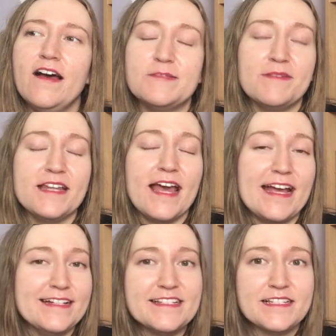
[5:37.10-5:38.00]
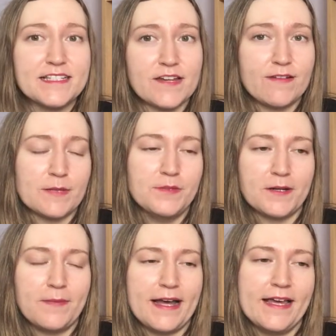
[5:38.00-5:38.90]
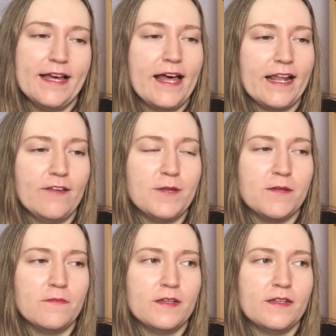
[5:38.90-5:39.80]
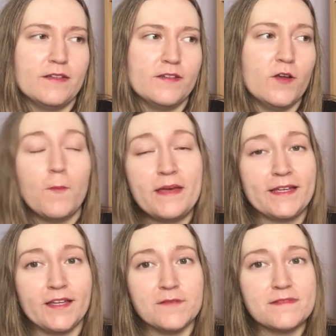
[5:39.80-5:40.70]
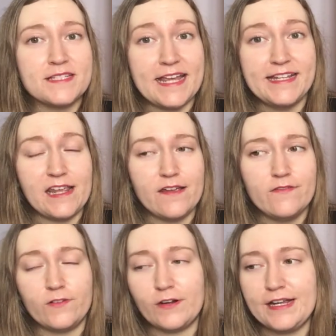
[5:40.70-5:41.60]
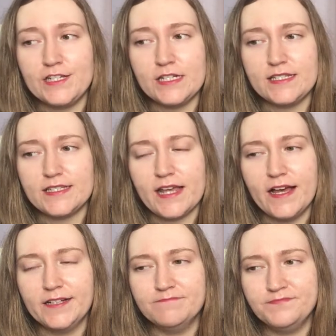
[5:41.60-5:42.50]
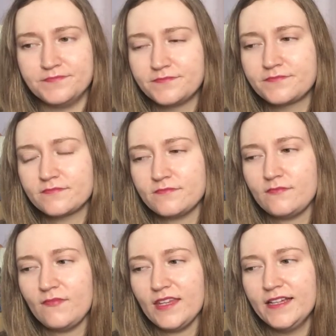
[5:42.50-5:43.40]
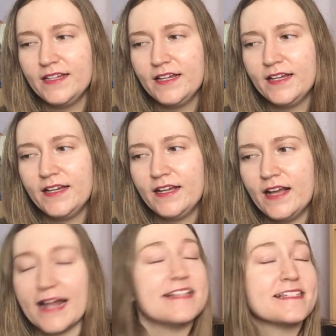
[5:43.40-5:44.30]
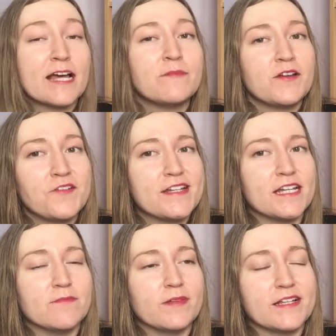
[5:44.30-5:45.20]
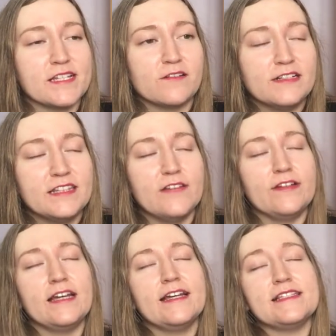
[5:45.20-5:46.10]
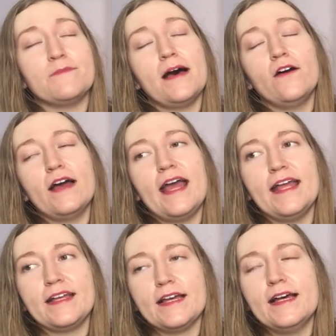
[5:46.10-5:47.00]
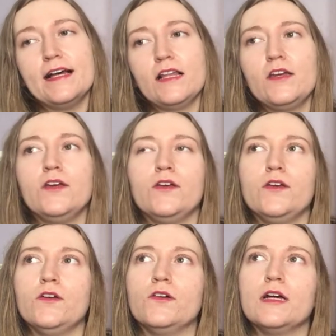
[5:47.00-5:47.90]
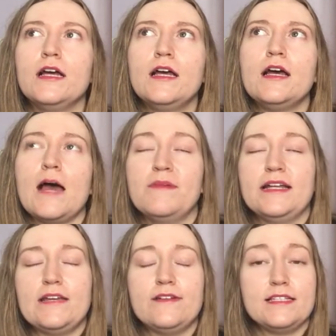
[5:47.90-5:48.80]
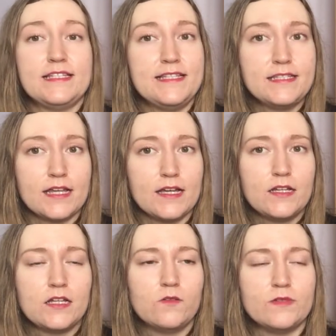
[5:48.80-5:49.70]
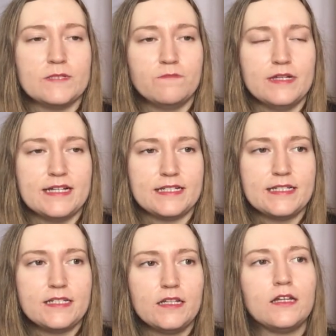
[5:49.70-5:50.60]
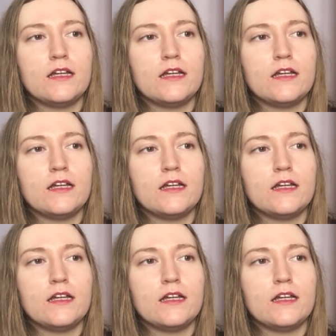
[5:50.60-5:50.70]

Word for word: It's been ages since I read a book by her, and I've been not picking up Sadie for ages. Um, and it's time I read it because I will love it. It's about a girl who, I believe her sister was murdered